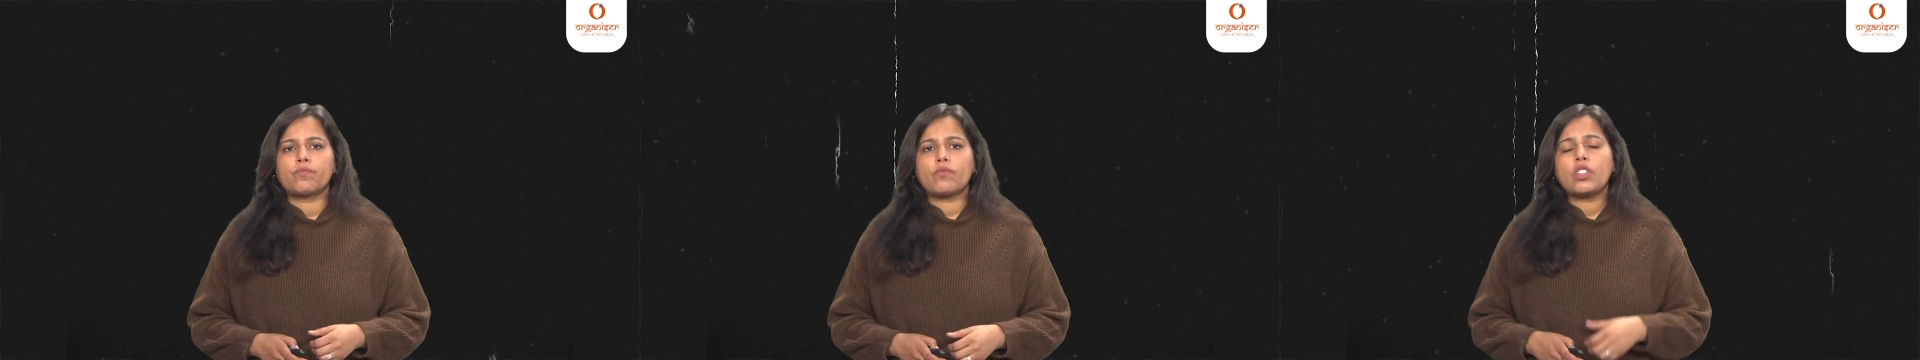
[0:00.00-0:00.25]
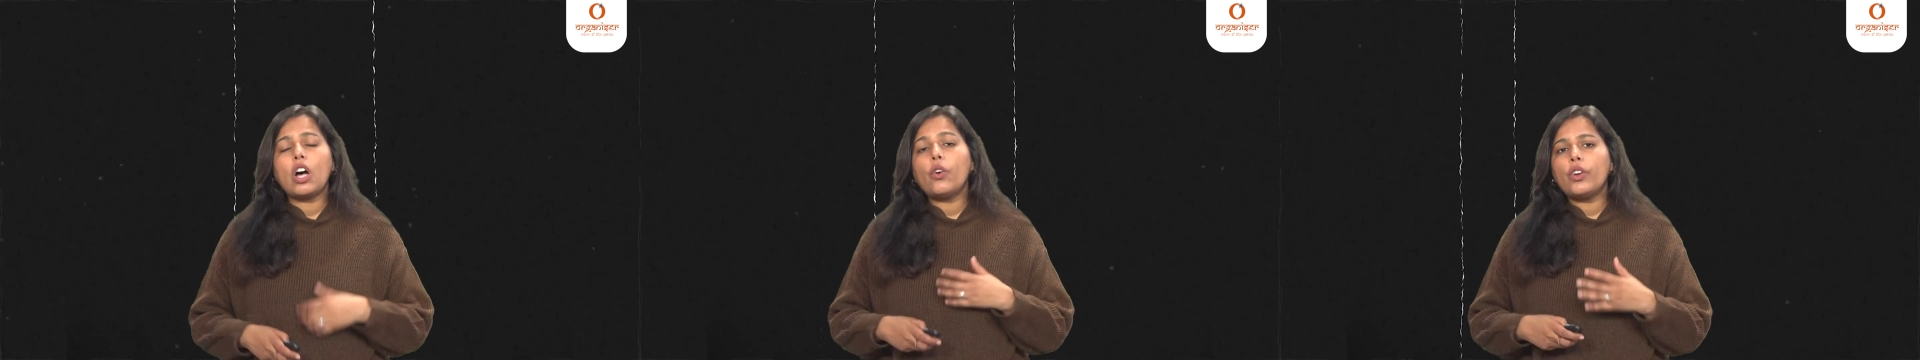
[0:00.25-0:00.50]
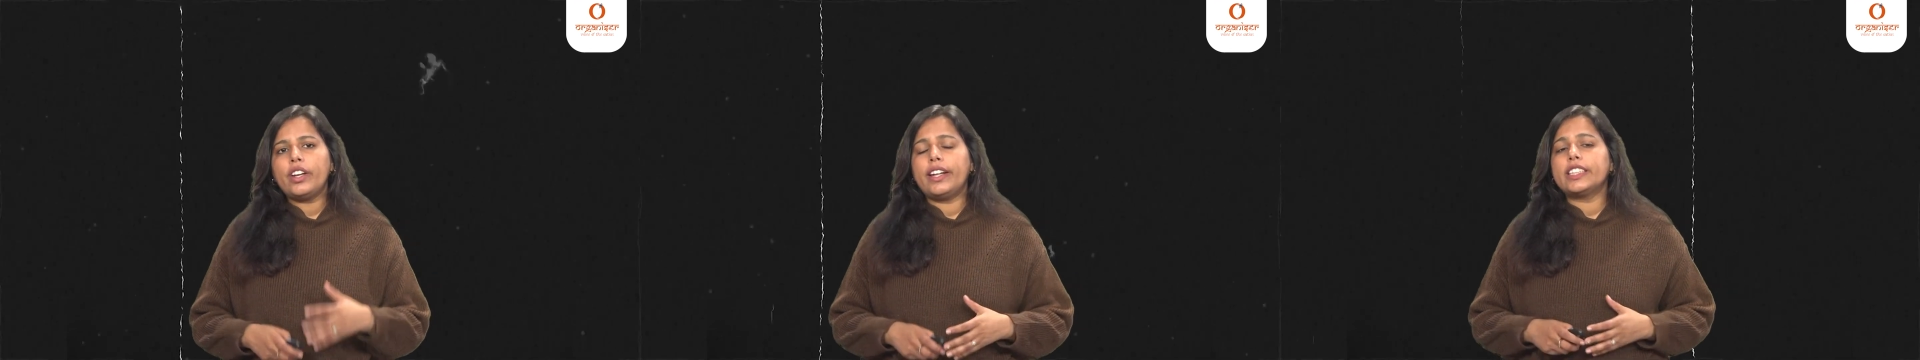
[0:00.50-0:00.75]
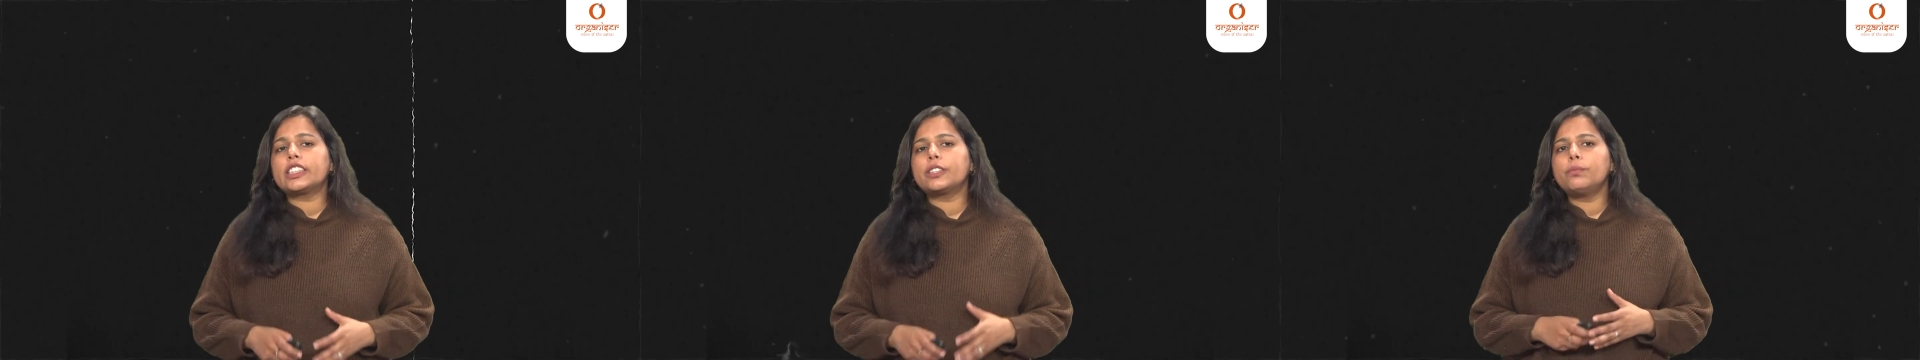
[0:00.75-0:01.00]
Now
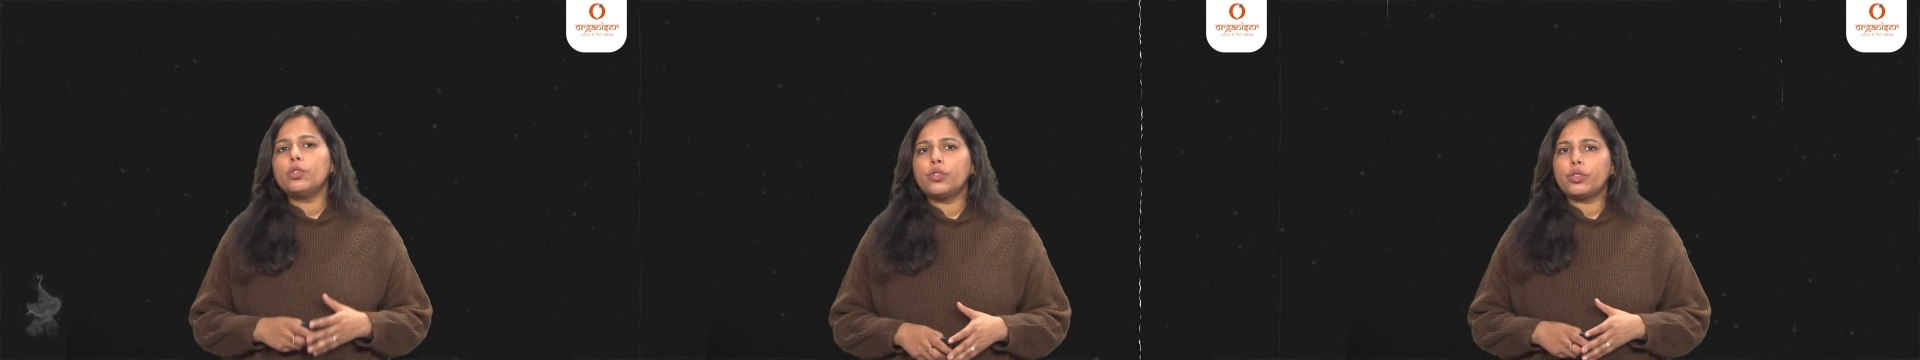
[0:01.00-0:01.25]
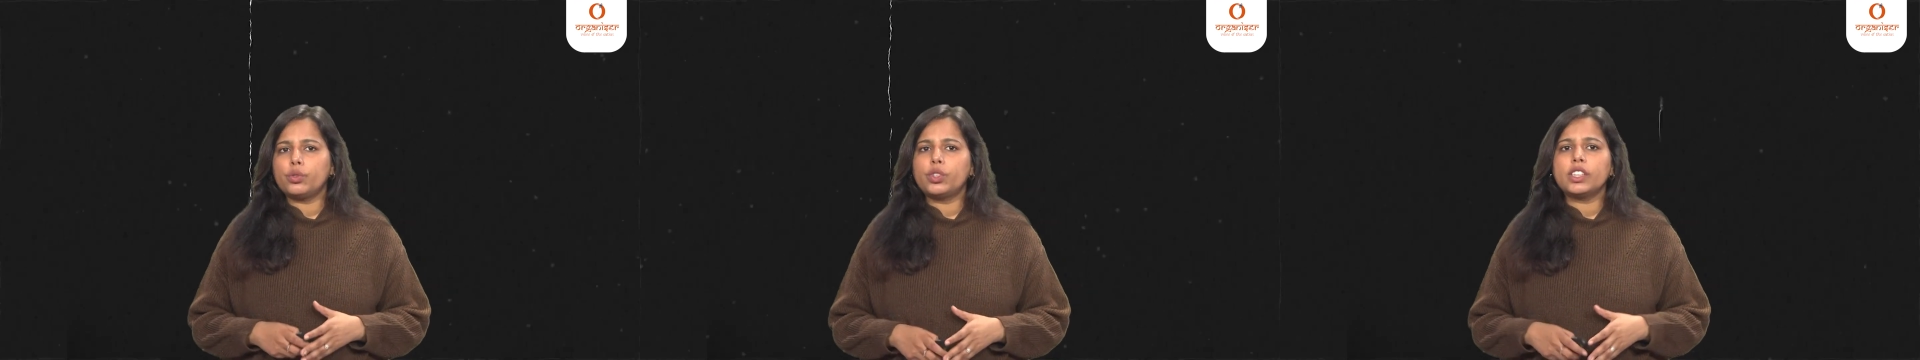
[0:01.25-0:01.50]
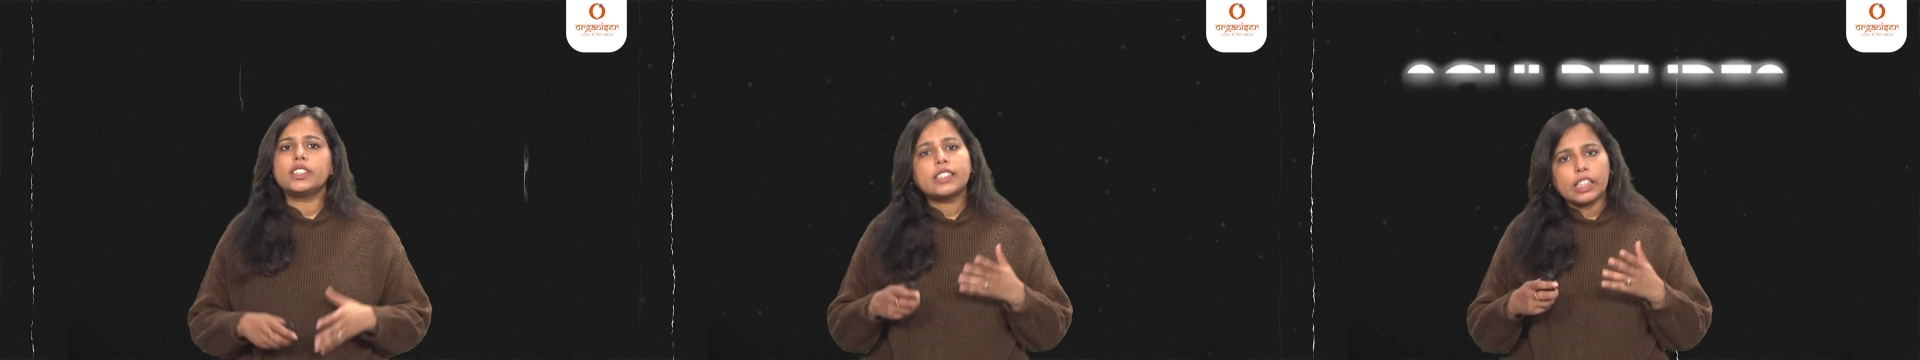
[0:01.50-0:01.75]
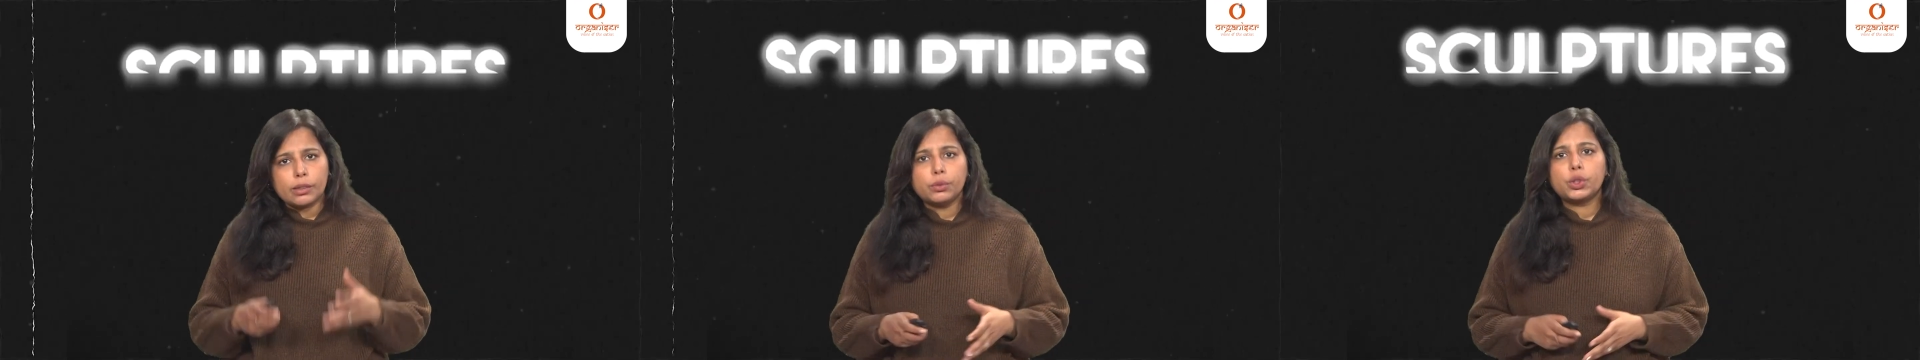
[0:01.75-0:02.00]
let's move to the
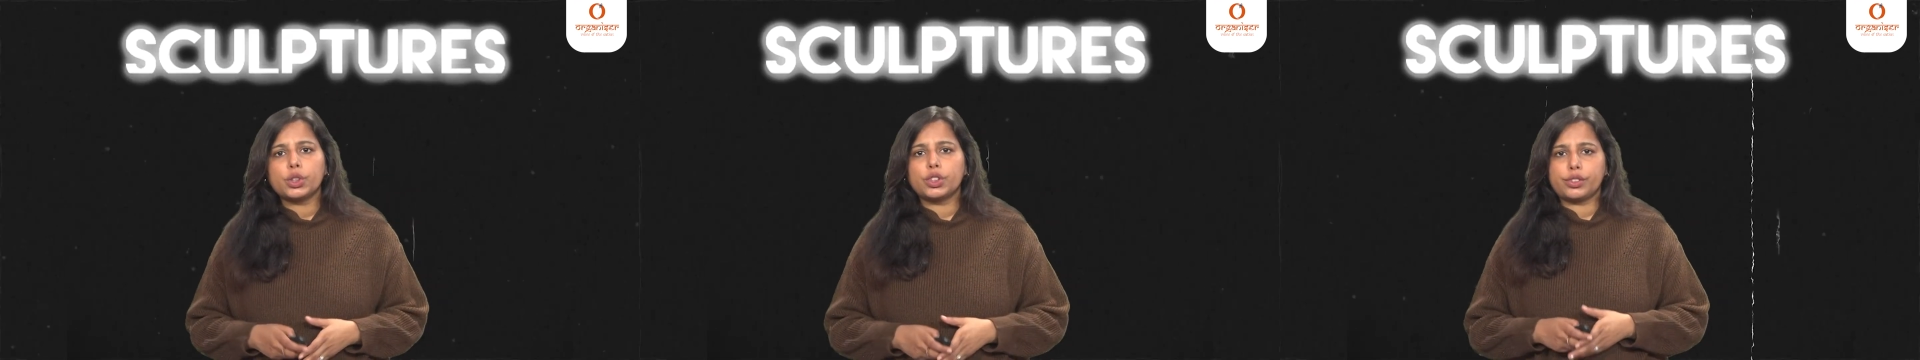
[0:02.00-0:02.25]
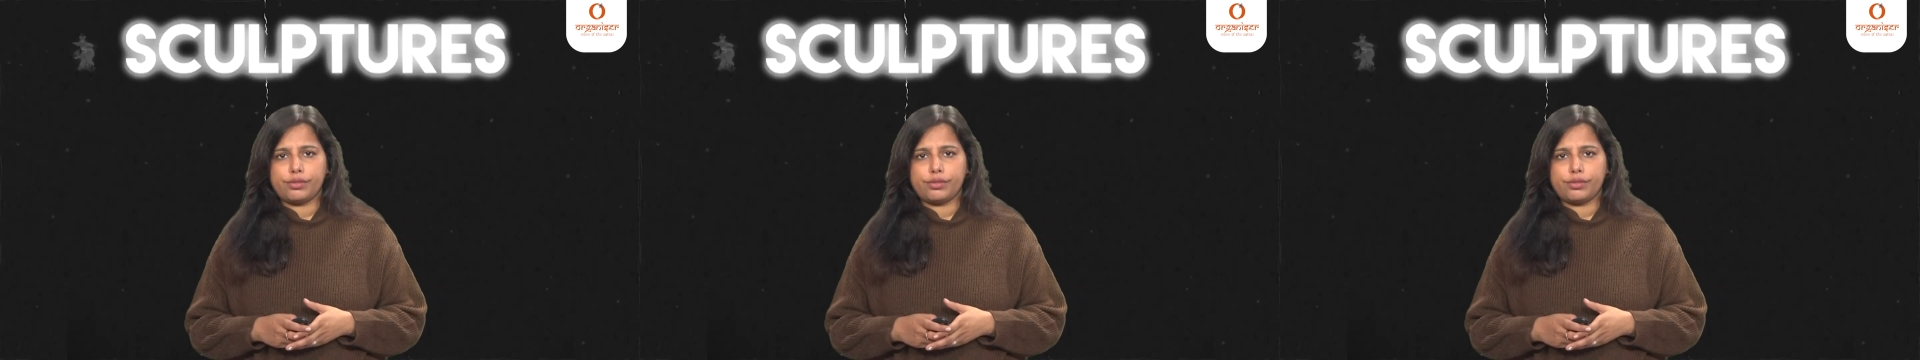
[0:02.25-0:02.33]
sculptures